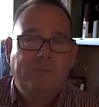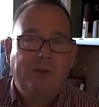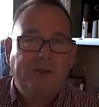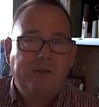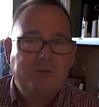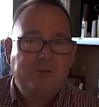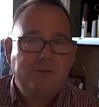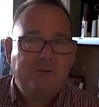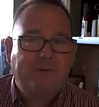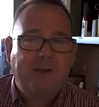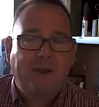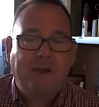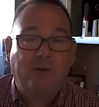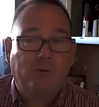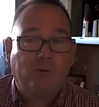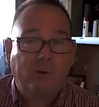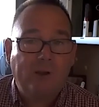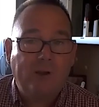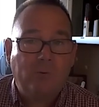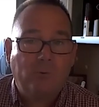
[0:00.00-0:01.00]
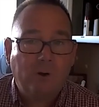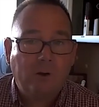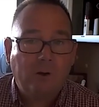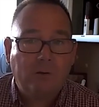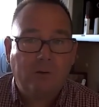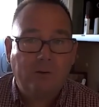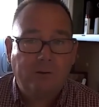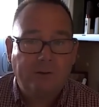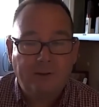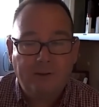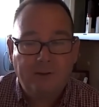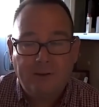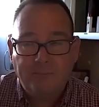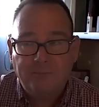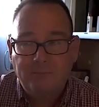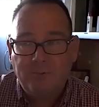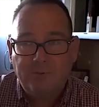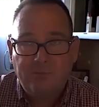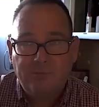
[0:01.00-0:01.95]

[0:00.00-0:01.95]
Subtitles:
Make sure you've got great workloading right?